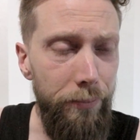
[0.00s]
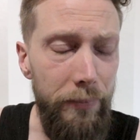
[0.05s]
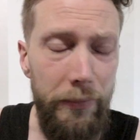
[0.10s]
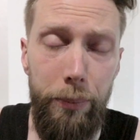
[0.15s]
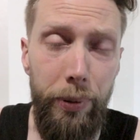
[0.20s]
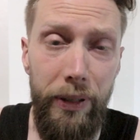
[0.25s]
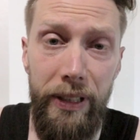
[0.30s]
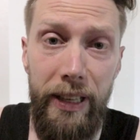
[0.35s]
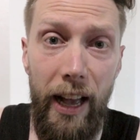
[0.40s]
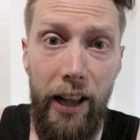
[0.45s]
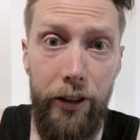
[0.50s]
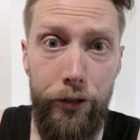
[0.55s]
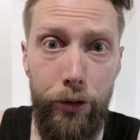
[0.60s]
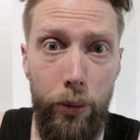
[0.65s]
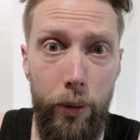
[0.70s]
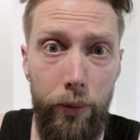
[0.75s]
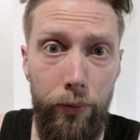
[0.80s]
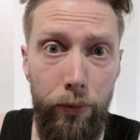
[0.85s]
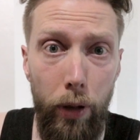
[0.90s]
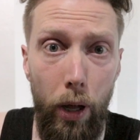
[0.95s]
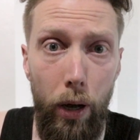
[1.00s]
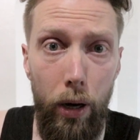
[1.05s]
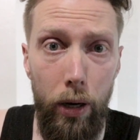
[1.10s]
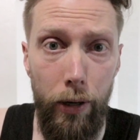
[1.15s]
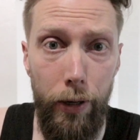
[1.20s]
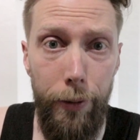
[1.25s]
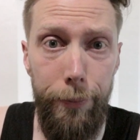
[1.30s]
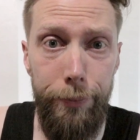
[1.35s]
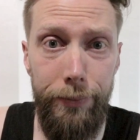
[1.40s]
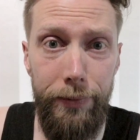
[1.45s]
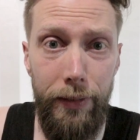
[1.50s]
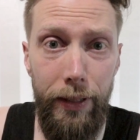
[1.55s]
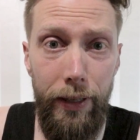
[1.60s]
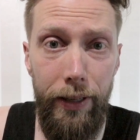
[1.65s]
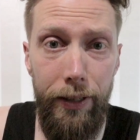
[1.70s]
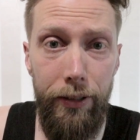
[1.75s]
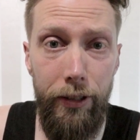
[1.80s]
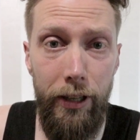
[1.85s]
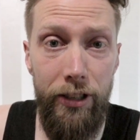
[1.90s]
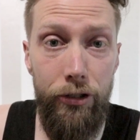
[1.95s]
But yeah, so the vlog,
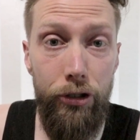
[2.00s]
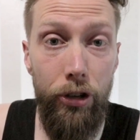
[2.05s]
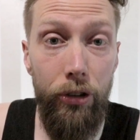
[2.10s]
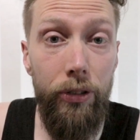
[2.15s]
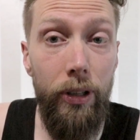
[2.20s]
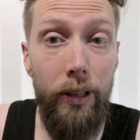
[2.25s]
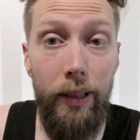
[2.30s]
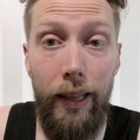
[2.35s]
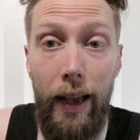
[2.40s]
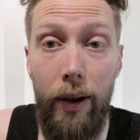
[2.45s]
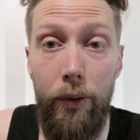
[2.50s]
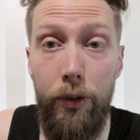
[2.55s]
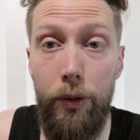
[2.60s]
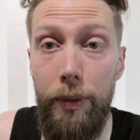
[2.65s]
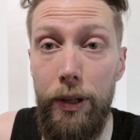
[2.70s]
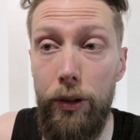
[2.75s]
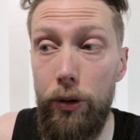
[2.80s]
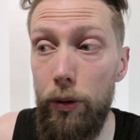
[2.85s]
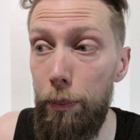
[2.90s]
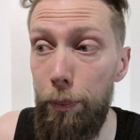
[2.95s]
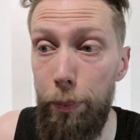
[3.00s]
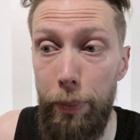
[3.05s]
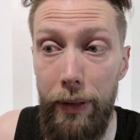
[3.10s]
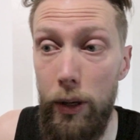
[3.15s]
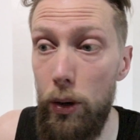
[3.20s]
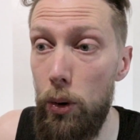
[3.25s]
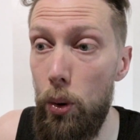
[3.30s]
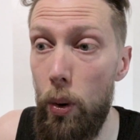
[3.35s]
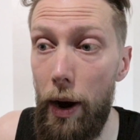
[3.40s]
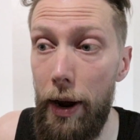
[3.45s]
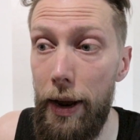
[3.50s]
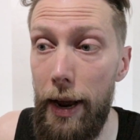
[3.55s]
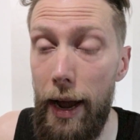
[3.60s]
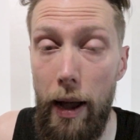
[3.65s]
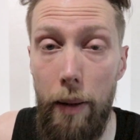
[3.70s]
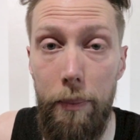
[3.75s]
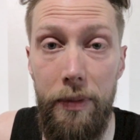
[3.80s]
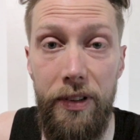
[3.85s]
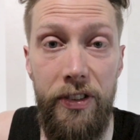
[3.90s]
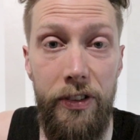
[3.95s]
it, it just allows me to be who I
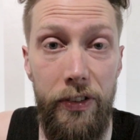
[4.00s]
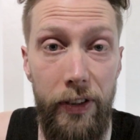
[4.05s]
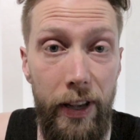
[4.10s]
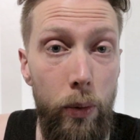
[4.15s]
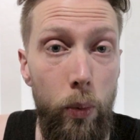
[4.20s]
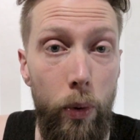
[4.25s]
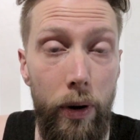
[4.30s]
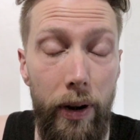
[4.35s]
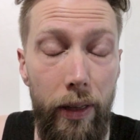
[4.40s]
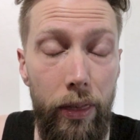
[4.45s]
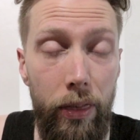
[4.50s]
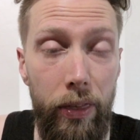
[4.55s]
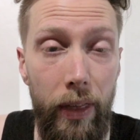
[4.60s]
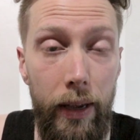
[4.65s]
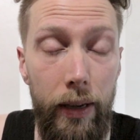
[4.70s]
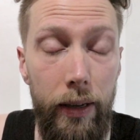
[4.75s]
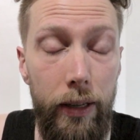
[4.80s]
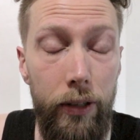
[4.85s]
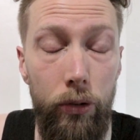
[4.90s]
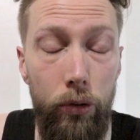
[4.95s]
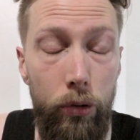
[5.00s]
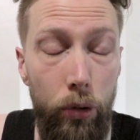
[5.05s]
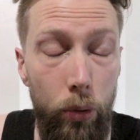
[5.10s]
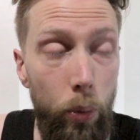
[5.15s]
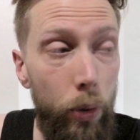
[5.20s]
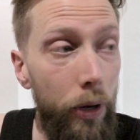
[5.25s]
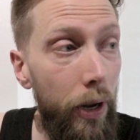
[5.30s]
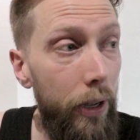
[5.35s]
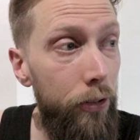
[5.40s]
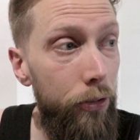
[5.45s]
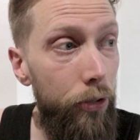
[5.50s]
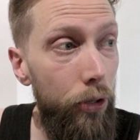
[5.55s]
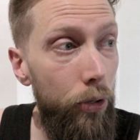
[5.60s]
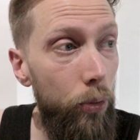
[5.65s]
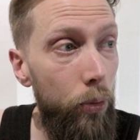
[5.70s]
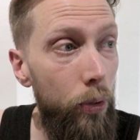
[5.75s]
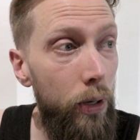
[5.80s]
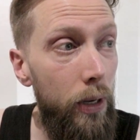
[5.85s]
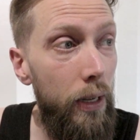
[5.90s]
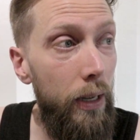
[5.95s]
am, say what I think, and do what I
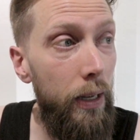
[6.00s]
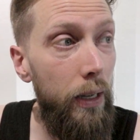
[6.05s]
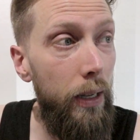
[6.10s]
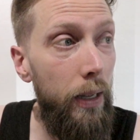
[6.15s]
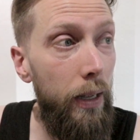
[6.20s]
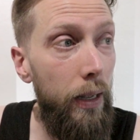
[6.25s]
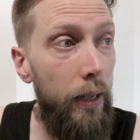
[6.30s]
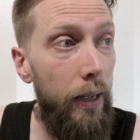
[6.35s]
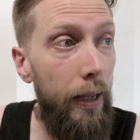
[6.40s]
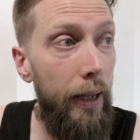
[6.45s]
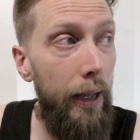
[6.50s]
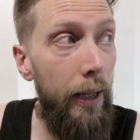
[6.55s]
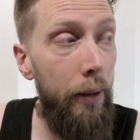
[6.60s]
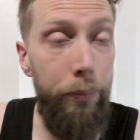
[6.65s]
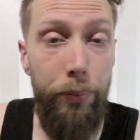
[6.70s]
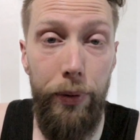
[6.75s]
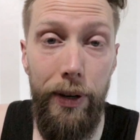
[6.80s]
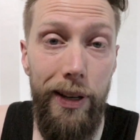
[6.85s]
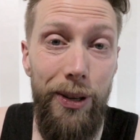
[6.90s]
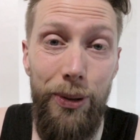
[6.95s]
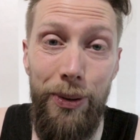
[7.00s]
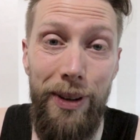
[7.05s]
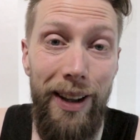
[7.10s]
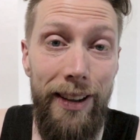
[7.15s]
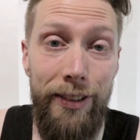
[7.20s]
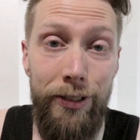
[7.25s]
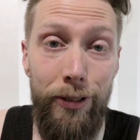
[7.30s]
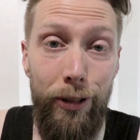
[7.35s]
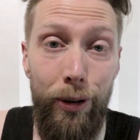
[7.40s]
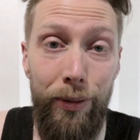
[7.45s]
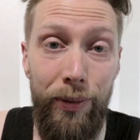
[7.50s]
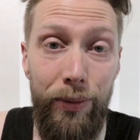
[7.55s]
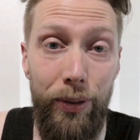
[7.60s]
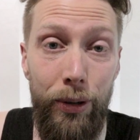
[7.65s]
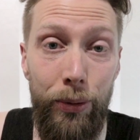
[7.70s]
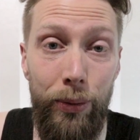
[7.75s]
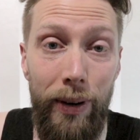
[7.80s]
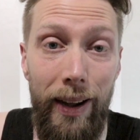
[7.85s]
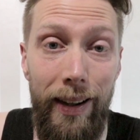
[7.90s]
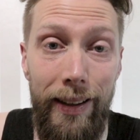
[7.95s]
do, and bring you guys along for
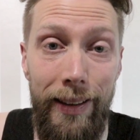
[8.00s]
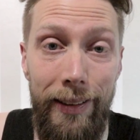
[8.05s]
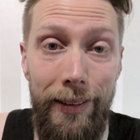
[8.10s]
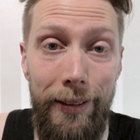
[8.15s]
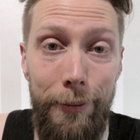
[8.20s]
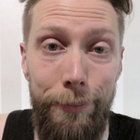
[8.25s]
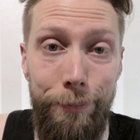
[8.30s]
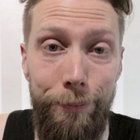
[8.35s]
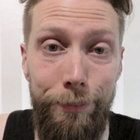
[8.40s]
the ride